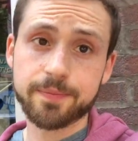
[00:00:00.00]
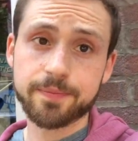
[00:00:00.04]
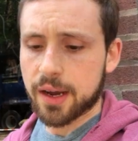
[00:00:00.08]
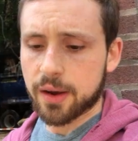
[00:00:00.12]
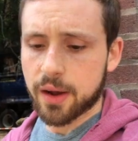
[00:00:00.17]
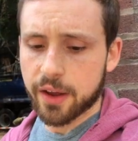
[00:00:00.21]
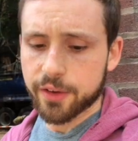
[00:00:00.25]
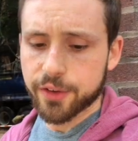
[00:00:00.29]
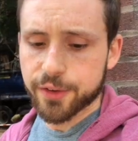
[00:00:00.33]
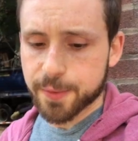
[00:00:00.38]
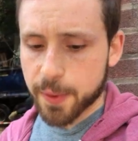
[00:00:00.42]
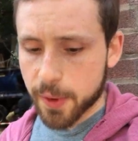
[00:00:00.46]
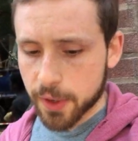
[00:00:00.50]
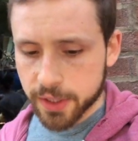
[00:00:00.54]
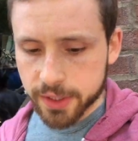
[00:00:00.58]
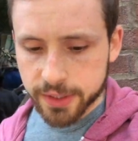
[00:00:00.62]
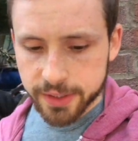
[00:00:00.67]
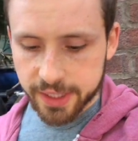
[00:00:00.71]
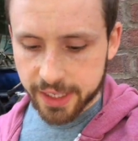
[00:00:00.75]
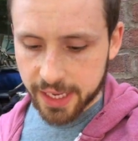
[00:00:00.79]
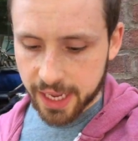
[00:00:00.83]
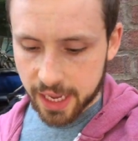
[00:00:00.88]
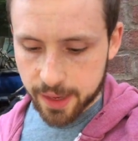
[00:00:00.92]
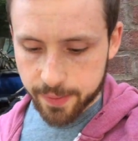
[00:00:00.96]
Now, I've
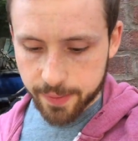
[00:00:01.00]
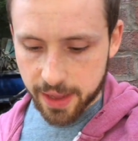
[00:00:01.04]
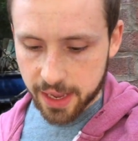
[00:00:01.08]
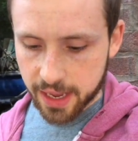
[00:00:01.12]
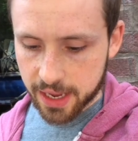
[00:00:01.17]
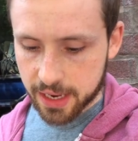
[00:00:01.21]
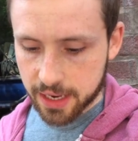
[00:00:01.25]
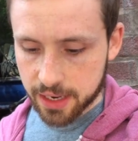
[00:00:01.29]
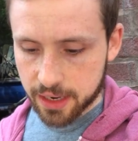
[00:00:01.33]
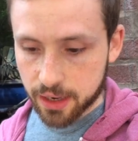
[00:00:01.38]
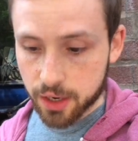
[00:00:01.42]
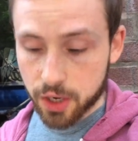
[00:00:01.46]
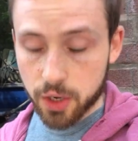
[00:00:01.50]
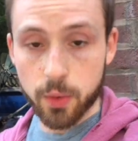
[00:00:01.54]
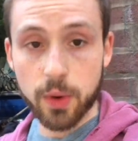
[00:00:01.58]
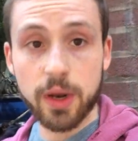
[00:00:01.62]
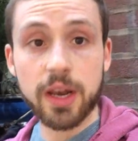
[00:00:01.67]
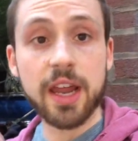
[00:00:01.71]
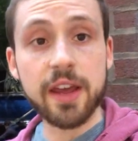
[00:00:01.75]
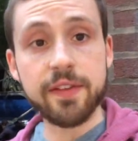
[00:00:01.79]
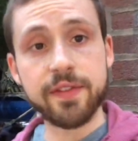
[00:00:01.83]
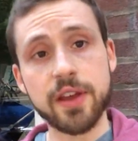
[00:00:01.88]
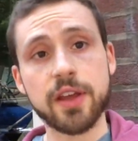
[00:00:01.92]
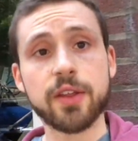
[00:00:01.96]
spoken to gay men who
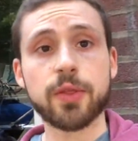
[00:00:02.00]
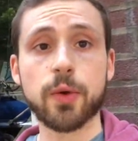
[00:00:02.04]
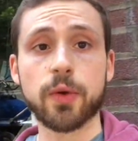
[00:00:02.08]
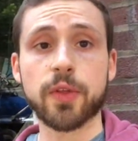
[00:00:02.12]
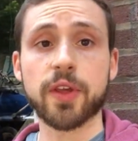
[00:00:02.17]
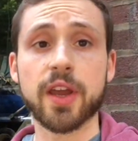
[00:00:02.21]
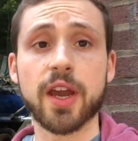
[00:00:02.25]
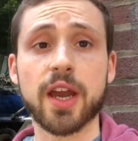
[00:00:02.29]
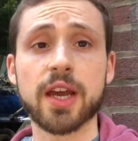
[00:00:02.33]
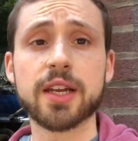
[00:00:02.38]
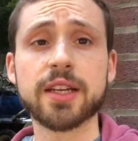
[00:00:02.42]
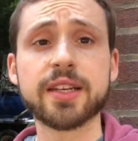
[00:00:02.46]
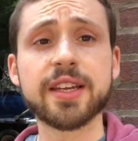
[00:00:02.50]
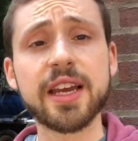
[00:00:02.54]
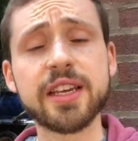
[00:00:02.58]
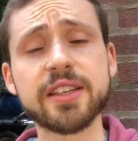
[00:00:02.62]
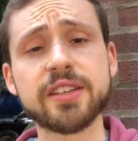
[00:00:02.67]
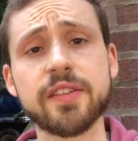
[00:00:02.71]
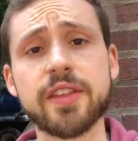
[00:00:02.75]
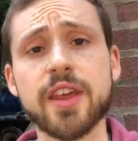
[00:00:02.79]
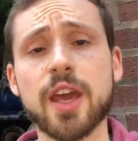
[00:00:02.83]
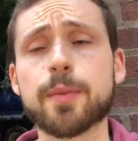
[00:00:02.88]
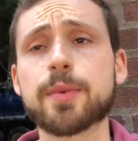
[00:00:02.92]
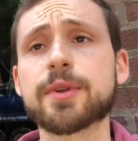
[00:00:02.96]
were living through the early
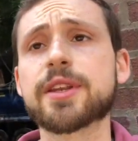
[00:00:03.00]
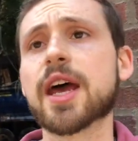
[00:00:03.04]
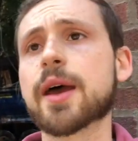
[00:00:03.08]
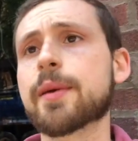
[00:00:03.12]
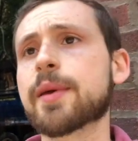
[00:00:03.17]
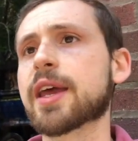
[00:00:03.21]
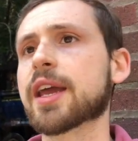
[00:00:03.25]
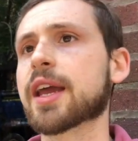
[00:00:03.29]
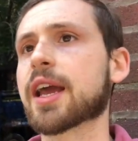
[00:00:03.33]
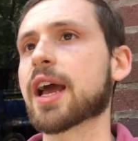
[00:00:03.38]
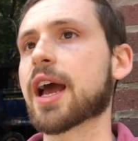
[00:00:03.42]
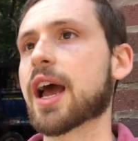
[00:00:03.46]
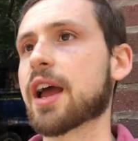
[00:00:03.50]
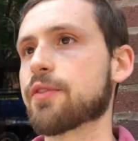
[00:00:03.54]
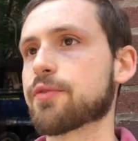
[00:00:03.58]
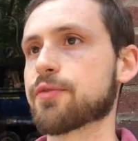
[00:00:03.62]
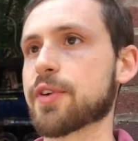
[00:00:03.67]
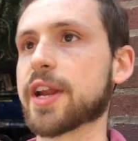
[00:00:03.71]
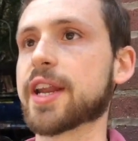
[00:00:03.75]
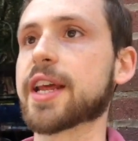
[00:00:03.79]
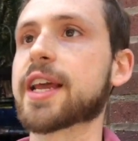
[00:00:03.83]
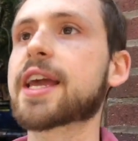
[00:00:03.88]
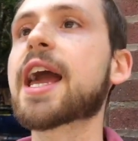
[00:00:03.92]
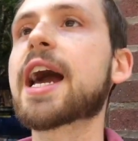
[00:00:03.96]
days of the epidemic,
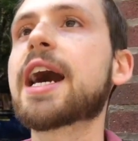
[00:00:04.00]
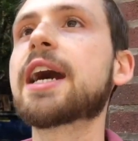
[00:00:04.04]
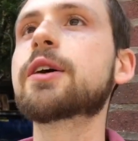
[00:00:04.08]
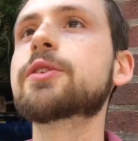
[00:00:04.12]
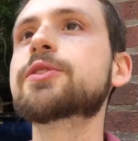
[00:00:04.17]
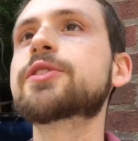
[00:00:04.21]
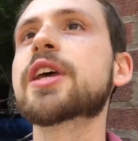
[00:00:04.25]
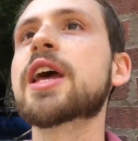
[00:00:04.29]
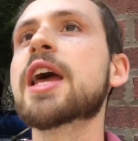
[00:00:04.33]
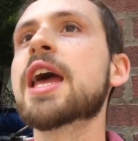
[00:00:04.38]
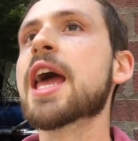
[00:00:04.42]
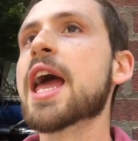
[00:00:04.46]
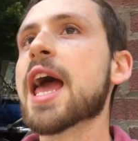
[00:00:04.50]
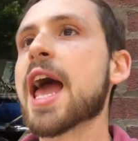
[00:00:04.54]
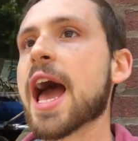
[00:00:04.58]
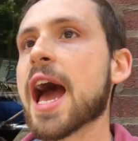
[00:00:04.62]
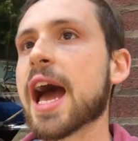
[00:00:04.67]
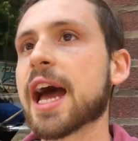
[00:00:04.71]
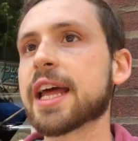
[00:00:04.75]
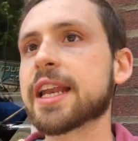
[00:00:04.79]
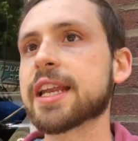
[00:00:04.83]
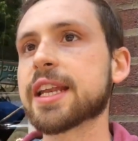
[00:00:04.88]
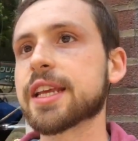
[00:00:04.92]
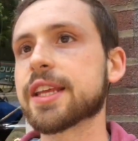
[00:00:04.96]
I've read accounts,
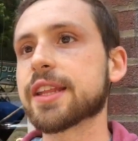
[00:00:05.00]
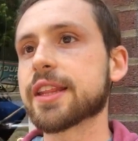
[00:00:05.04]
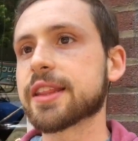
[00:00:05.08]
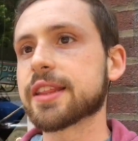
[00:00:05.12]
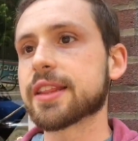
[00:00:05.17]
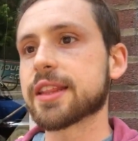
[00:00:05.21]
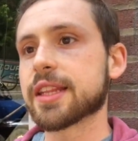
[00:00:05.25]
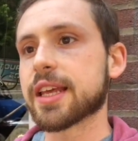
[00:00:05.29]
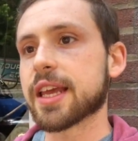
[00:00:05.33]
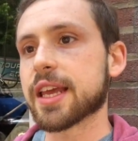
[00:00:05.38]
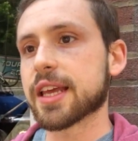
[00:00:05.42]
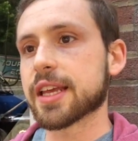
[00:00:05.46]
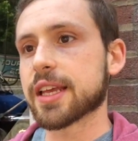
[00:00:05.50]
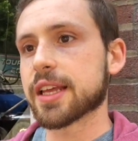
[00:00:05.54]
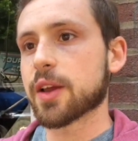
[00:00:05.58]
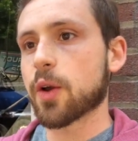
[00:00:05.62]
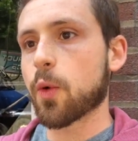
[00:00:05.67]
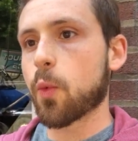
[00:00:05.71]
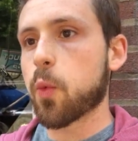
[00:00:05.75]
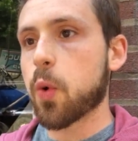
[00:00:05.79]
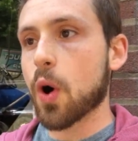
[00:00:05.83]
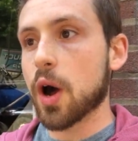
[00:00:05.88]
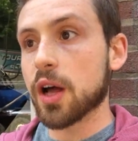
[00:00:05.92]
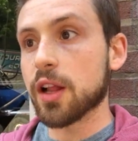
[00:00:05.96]
and
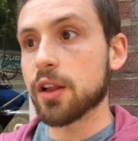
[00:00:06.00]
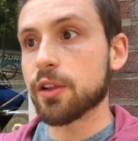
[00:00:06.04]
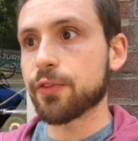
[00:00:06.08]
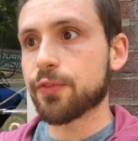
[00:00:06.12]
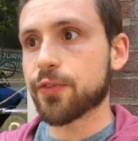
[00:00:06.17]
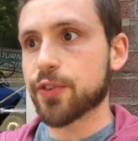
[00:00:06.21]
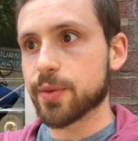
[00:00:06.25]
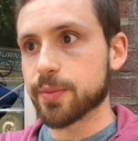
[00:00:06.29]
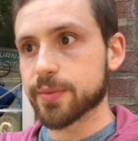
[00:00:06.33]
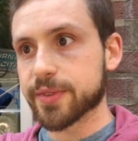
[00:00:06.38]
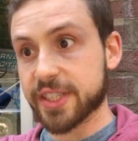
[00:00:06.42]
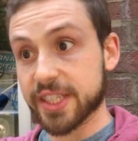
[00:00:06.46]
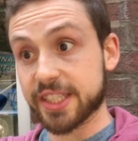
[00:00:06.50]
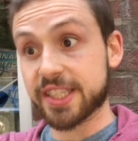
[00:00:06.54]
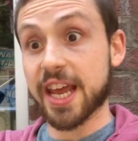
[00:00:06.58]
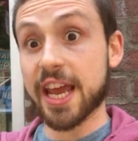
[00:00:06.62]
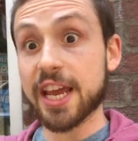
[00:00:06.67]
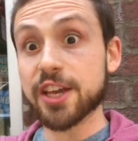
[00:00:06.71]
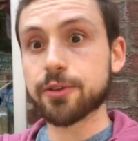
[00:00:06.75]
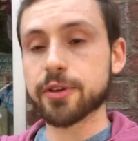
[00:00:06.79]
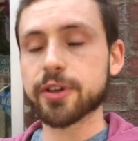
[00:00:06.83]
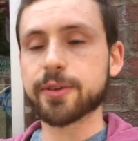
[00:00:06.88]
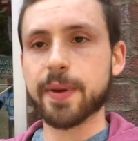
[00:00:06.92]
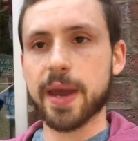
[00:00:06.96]
while from
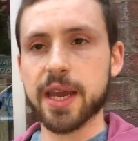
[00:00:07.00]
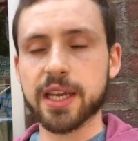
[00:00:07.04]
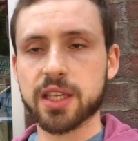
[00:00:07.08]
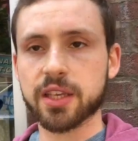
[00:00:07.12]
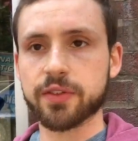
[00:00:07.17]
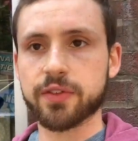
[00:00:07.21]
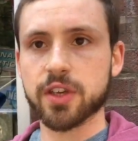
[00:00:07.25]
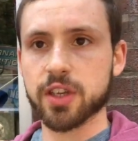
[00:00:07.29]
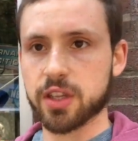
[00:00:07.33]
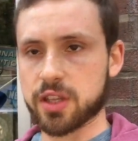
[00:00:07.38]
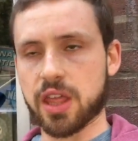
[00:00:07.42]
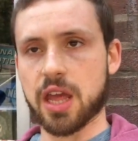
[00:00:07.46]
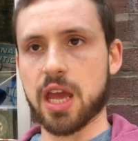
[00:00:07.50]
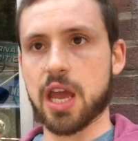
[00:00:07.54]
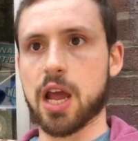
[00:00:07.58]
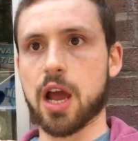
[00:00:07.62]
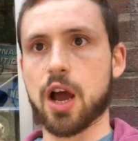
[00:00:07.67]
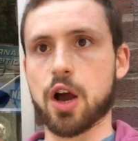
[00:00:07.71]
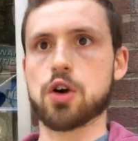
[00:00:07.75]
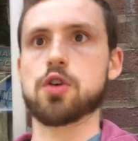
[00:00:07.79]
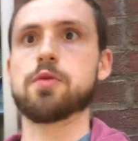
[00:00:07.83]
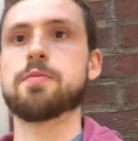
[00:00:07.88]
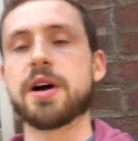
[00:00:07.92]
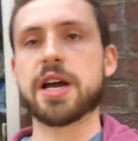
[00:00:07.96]
today's perspective you think,
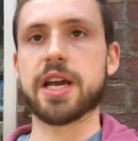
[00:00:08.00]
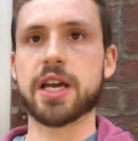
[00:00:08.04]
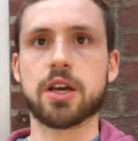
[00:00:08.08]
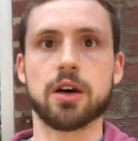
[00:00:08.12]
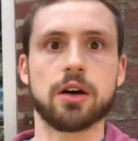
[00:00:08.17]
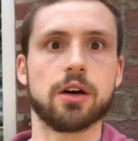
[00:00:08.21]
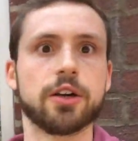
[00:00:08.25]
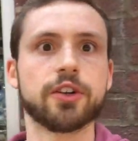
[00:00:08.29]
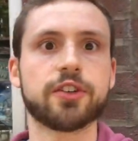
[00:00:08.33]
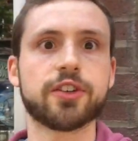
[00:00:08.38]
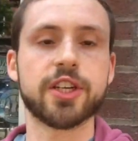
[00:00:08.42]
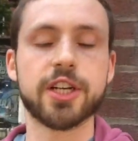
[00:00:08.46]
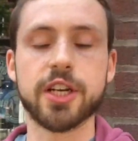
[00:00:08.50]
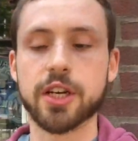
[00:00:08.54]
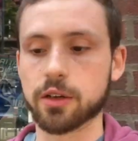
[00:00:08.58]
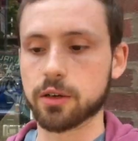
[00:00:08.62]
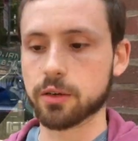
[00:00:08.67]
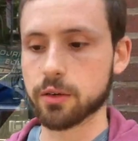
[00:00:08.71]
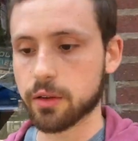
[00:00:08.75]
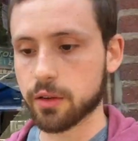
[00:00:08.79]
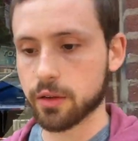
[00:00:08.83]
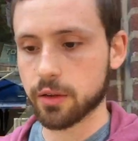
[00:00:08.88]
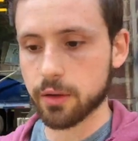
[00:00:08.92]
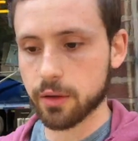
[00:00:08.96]
oh my gosh, you
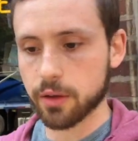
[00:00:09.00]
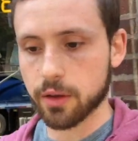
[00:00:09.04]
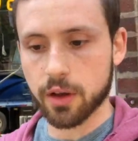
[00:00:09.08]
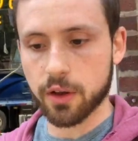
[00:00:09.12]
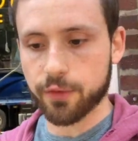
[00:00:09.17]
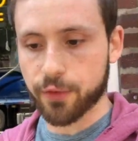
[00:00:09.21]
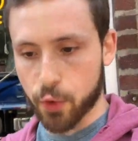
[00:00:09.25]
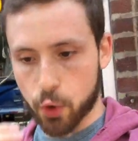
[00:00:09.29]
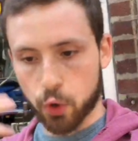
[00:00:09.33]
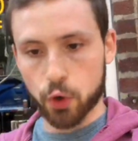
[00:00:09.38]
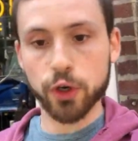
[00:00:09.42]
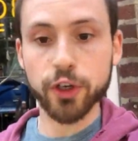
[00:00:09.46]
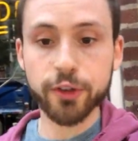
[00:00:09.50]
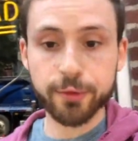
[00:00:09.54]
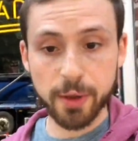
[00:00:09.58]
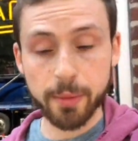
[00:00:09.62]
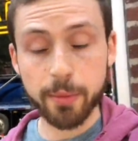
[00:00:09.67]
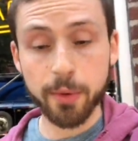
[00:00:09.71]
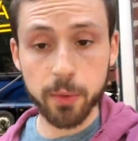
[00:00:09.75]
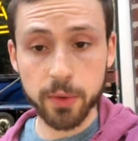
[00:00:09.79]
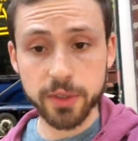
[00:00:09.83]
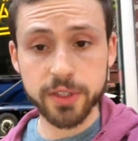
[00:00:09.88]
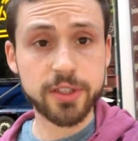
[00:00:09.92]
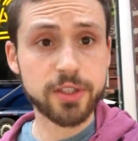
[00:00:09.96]
know, of course
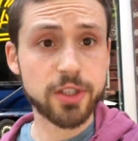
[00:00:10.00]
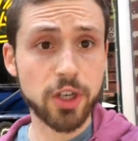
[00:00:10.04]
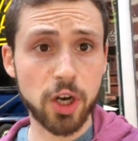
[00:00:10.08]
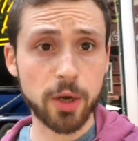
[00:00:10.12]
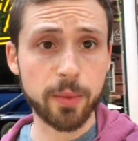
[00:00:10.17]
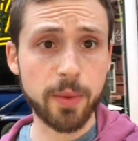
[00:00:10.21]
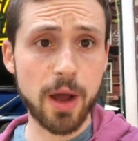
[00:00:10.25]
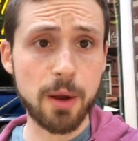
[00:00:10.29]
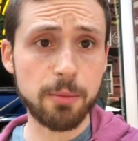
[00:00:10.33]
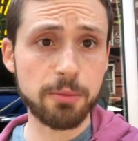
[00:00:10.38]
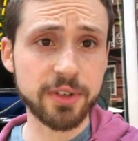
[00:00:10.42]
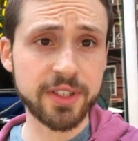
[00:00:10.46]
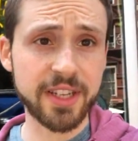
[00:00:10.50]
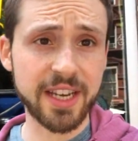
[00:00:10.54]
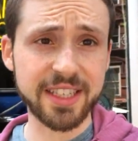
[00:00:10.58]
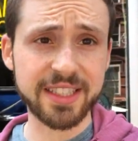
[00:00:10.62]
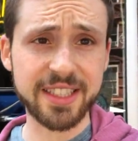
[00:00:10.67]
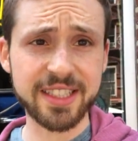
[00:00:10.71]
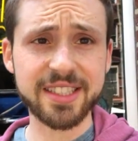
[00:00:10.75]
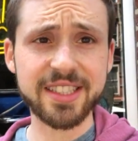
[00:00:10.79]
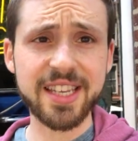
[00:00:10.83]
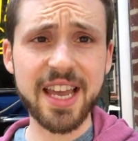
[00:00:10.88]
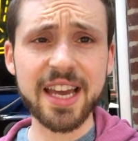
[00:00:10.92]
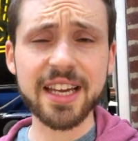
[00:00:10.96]
people would stop
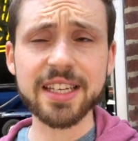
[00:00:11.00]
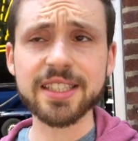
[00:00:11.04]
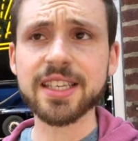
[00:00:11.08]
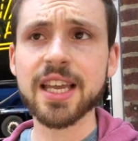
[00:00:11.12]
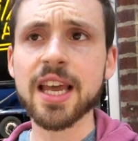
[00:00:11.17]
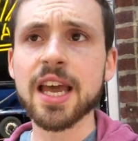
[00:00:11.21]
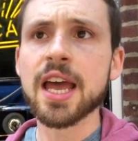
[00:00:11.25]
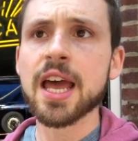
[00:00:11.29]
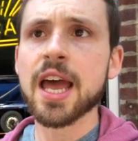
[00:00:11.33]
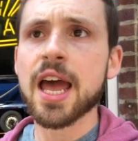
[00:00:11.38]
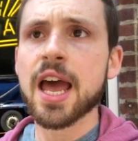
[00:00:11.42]
unprotected sex,